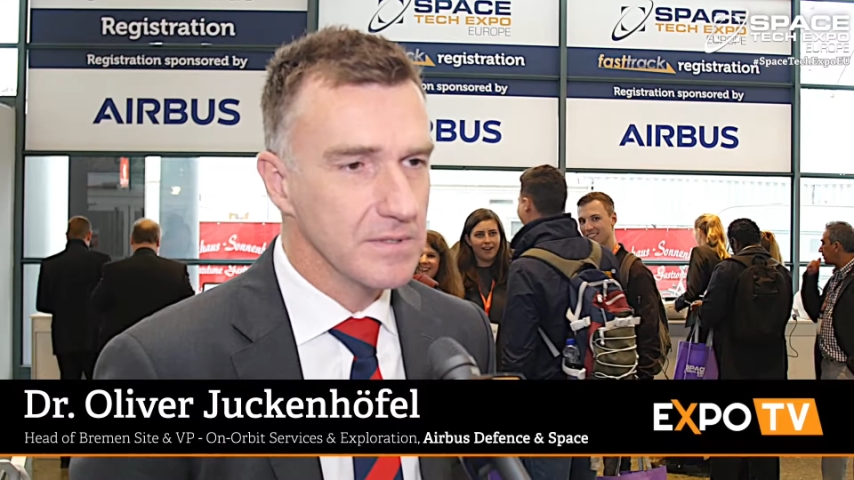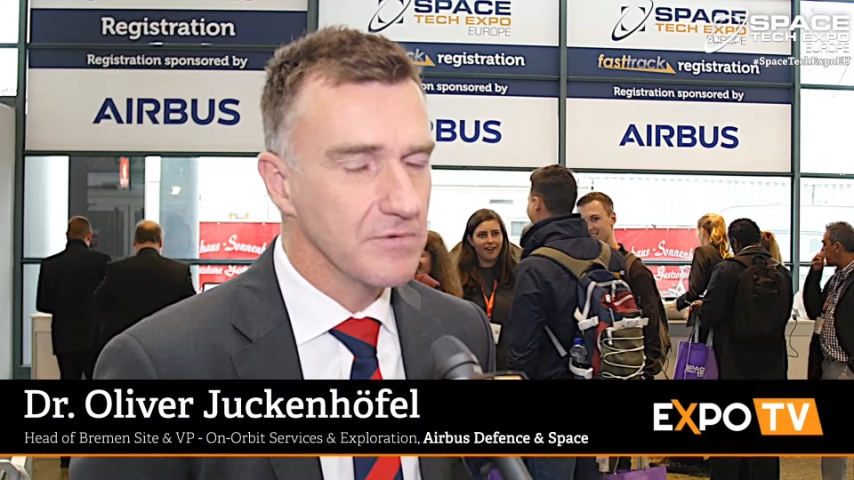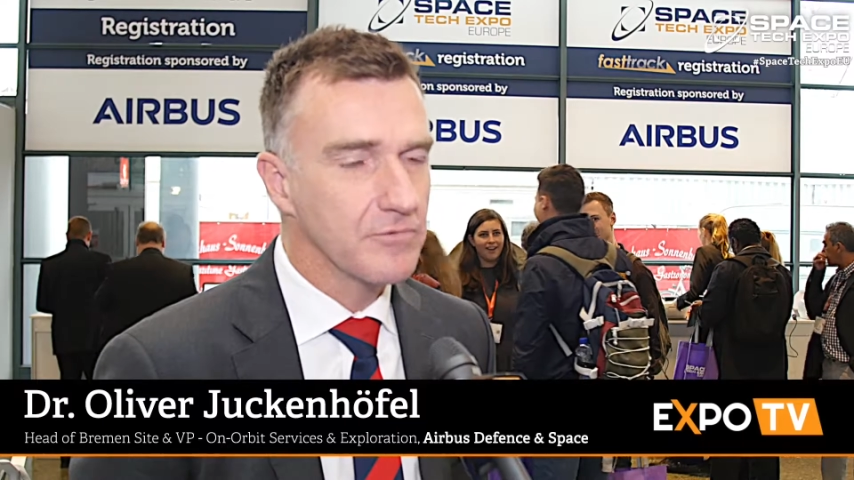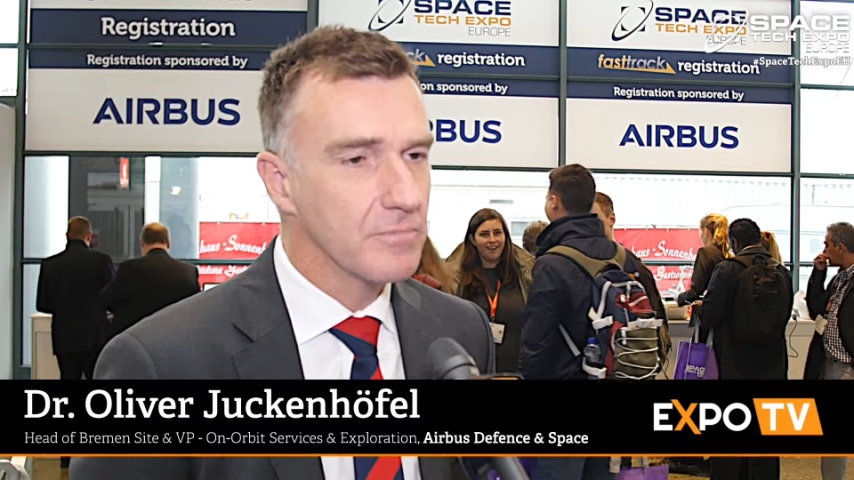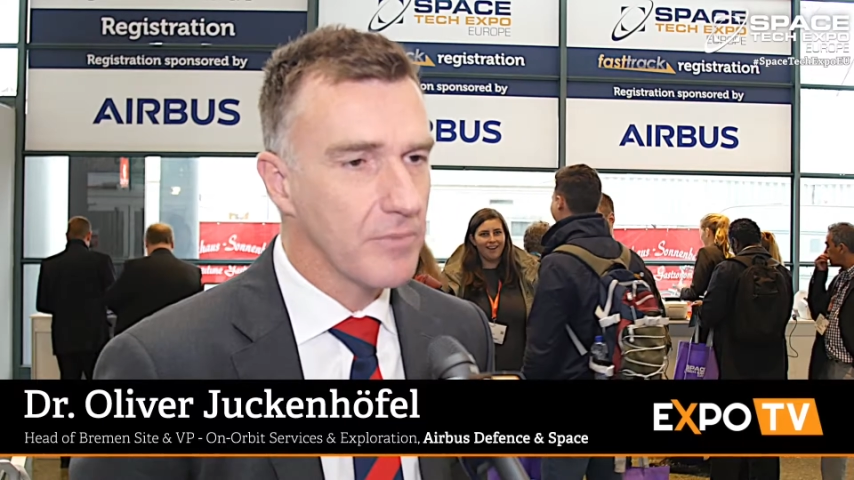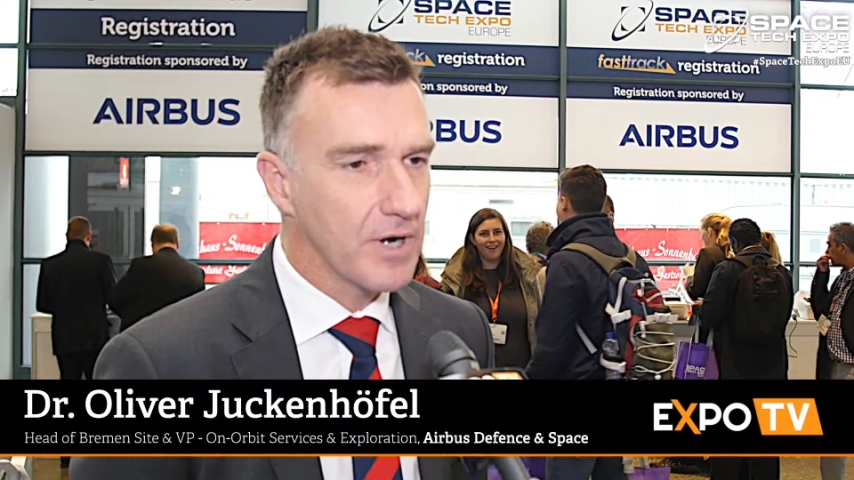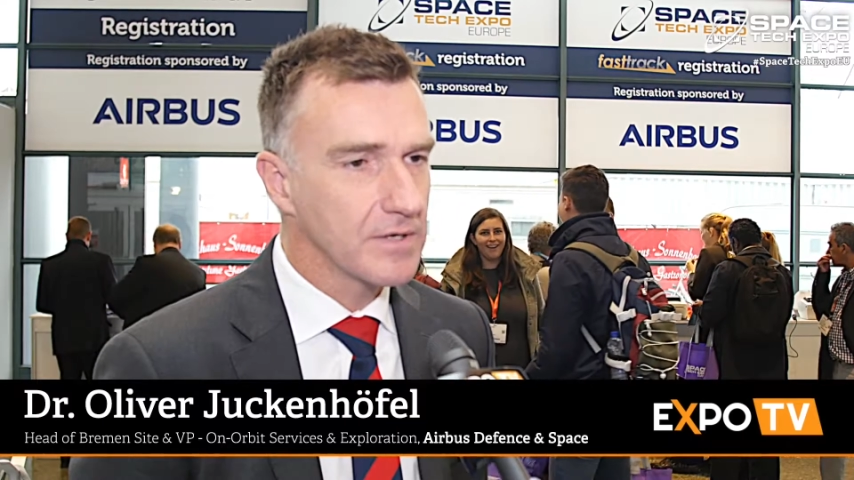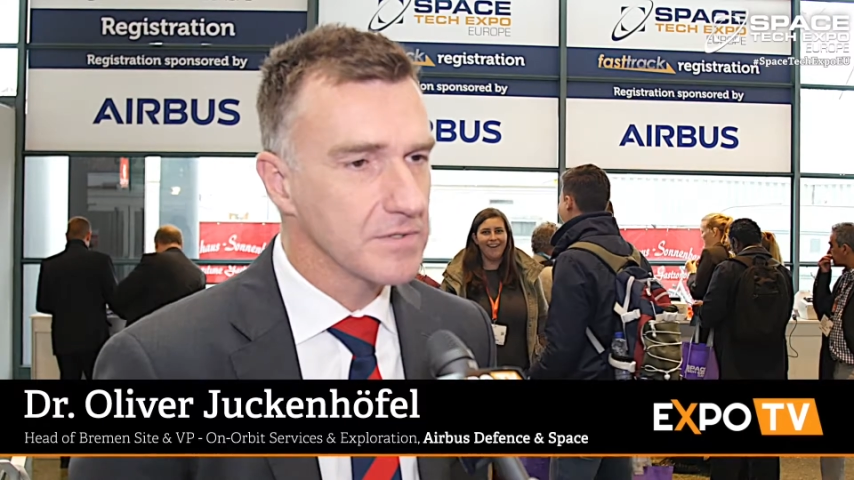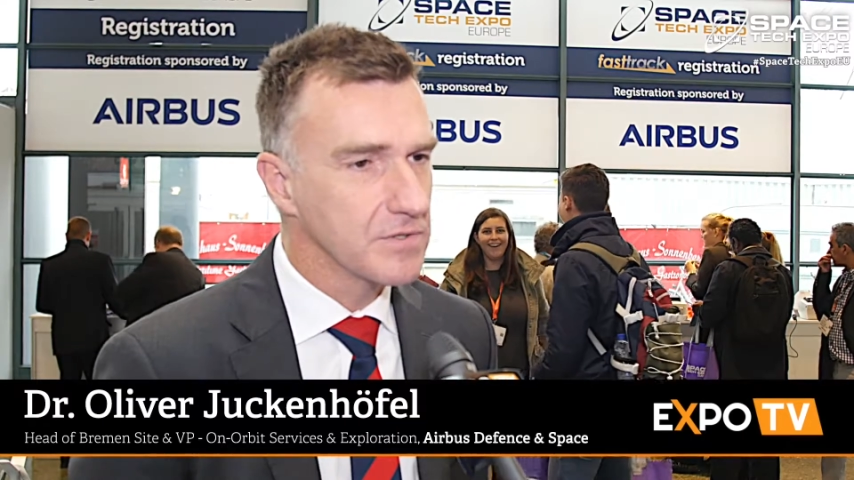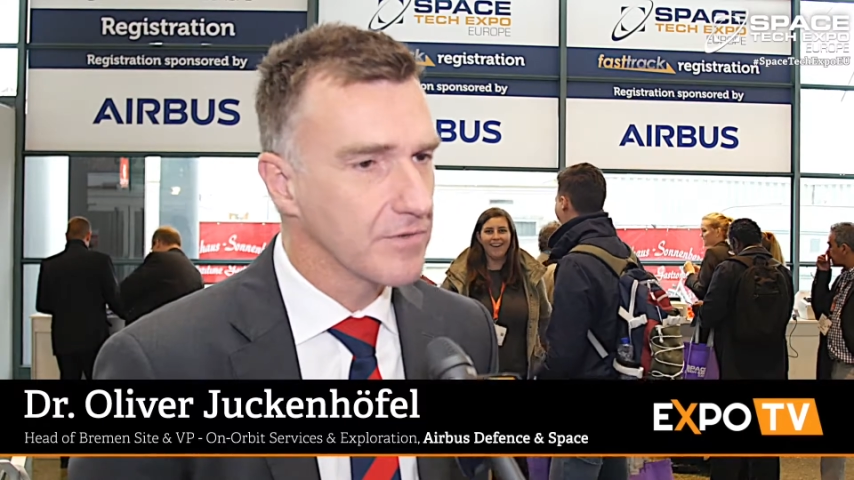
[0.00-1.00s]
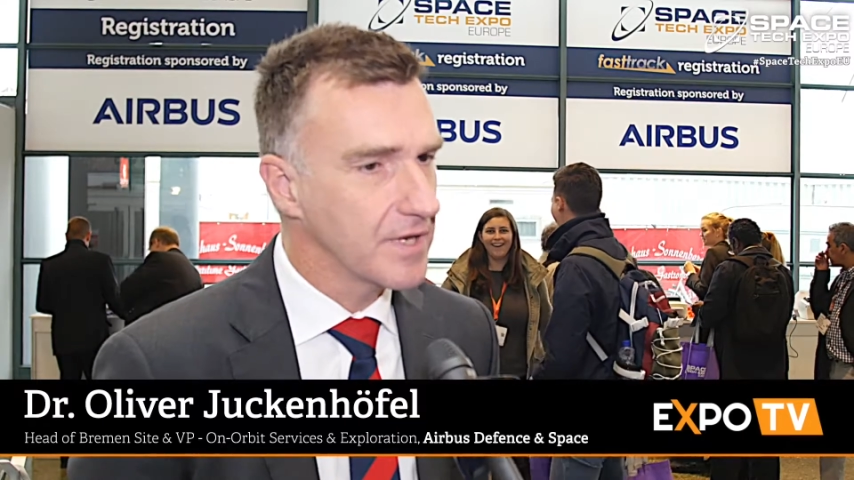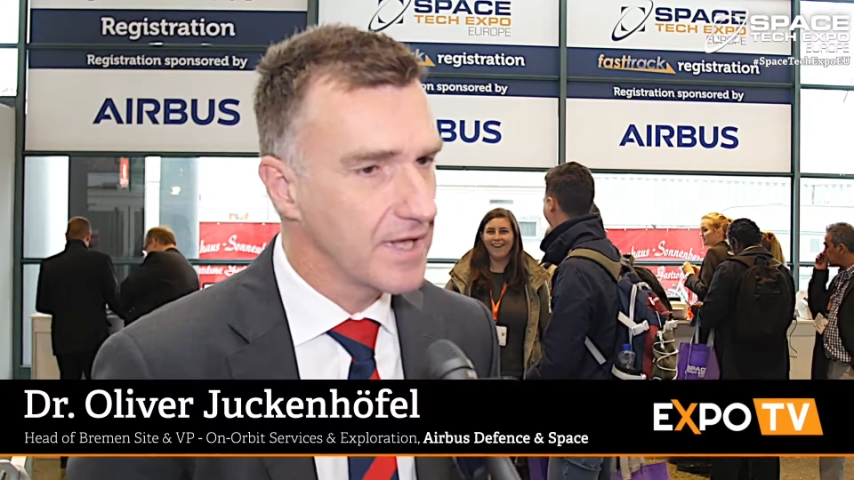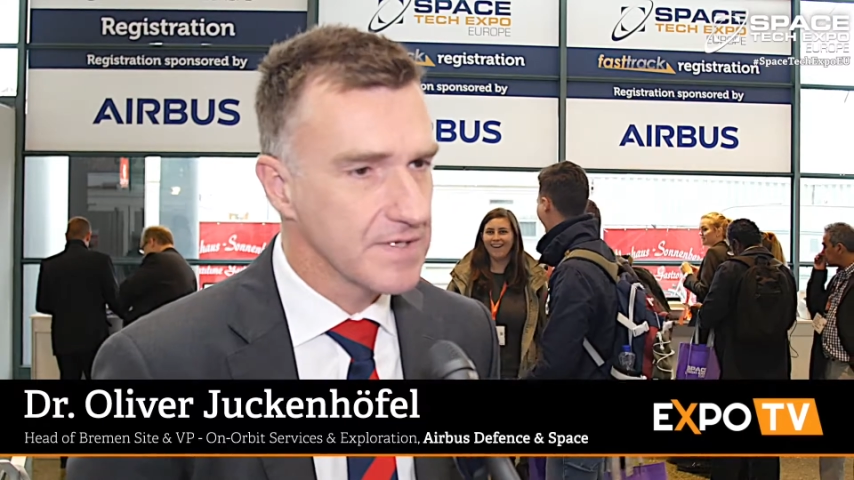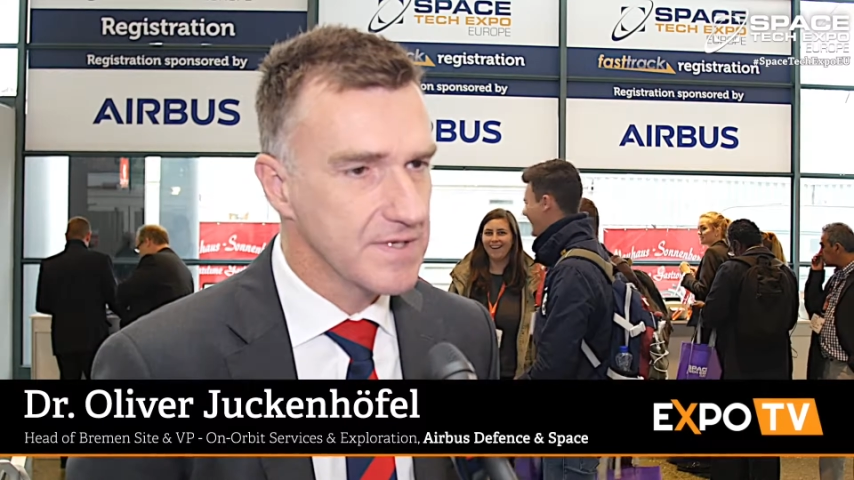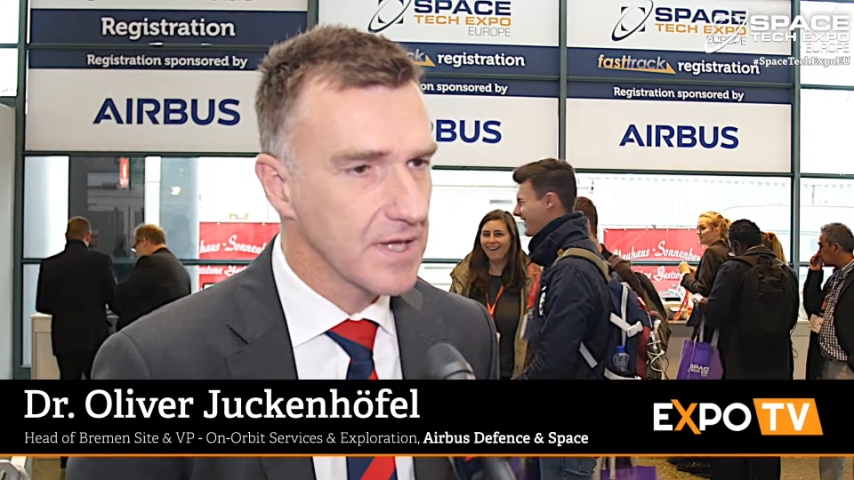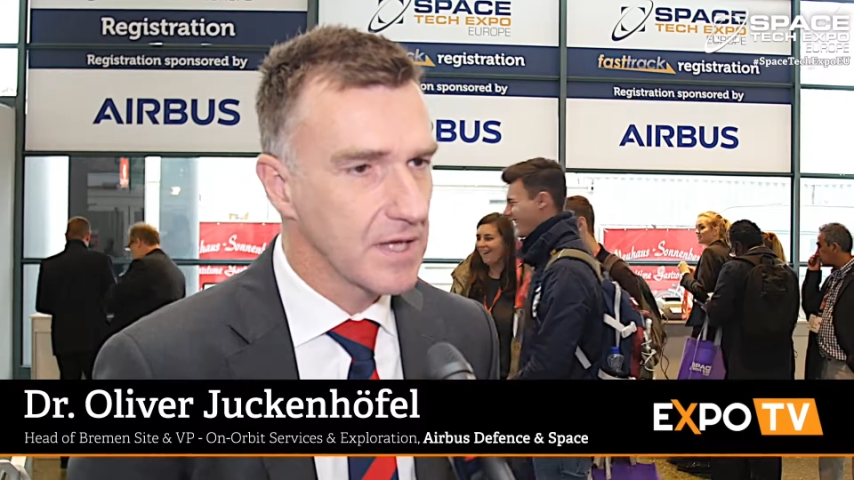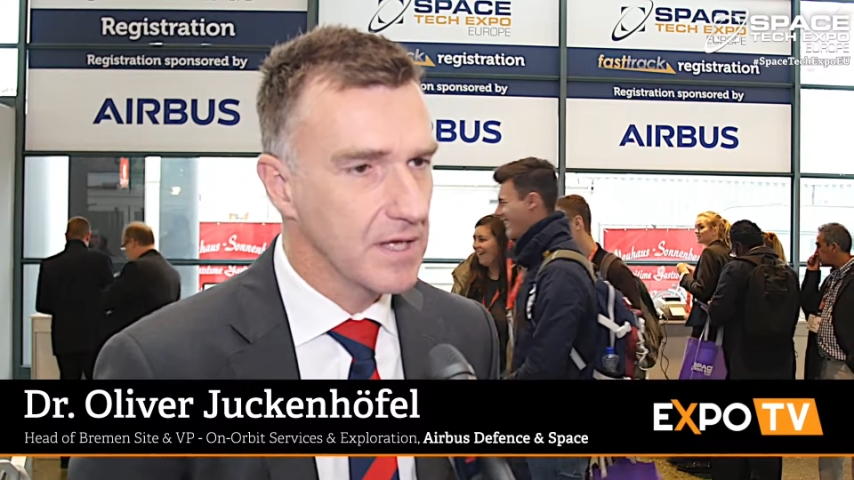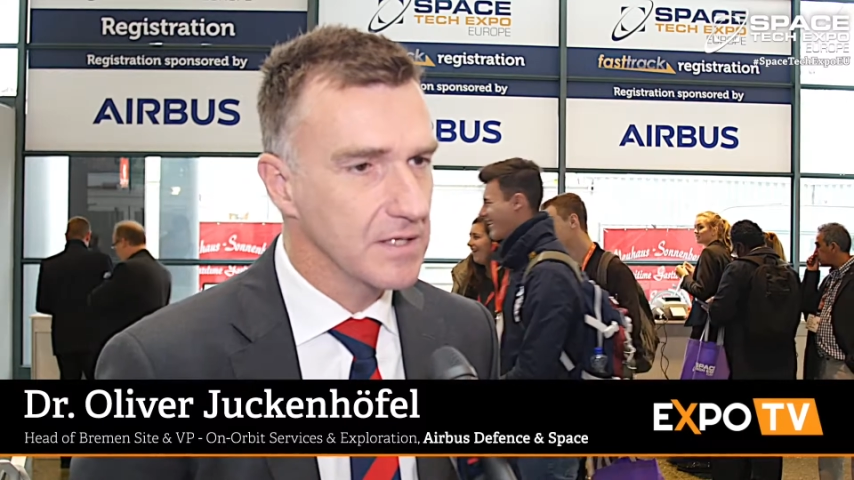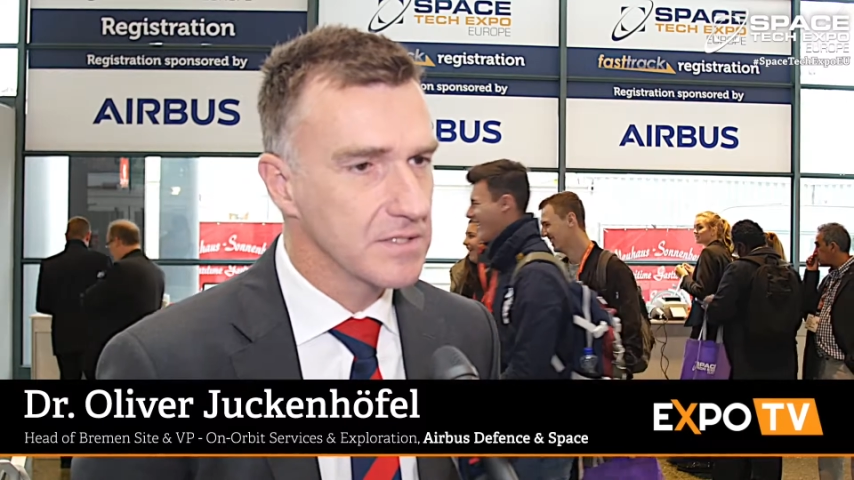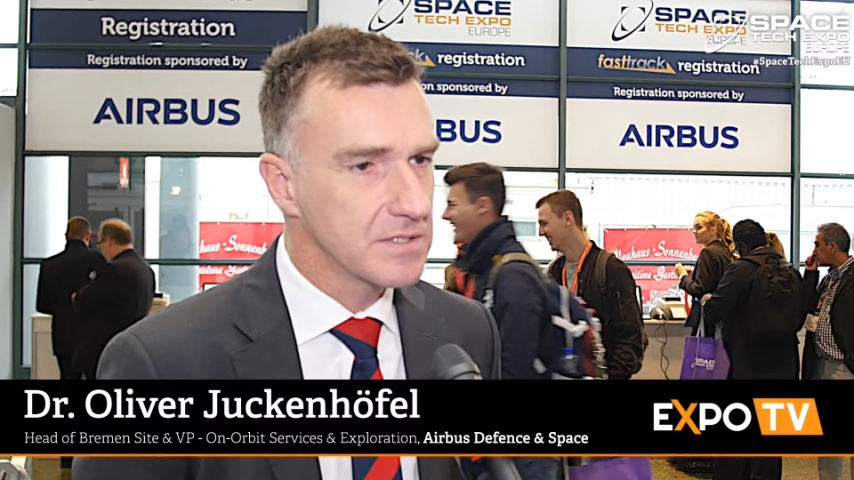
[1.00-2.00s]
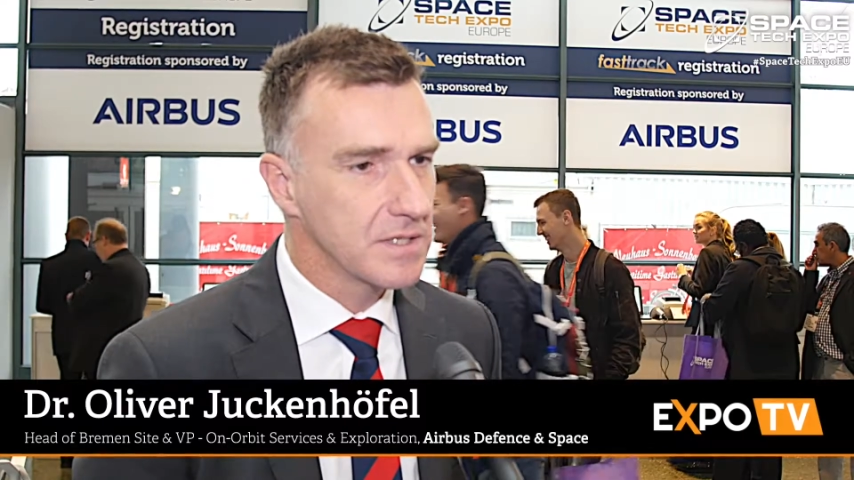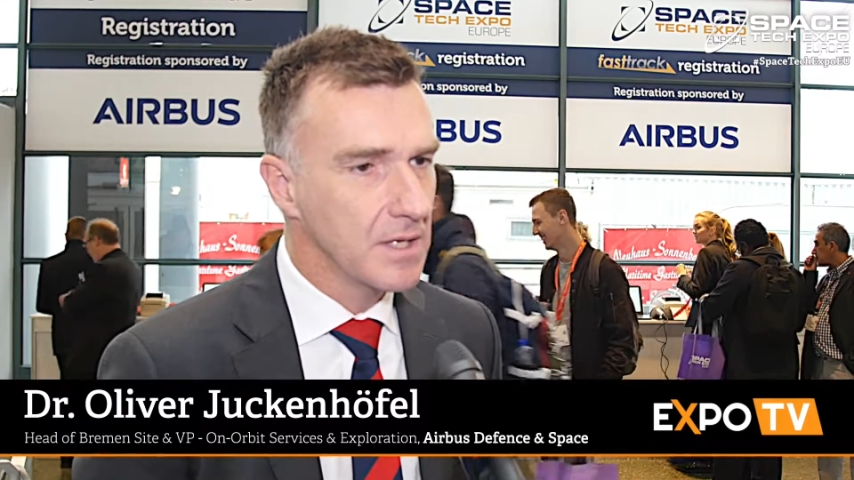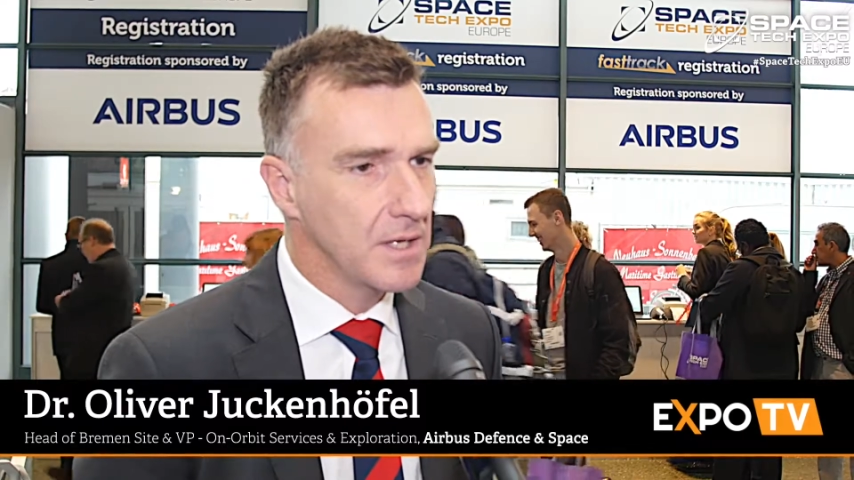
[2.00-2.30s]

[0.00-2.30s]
different partners over the last decades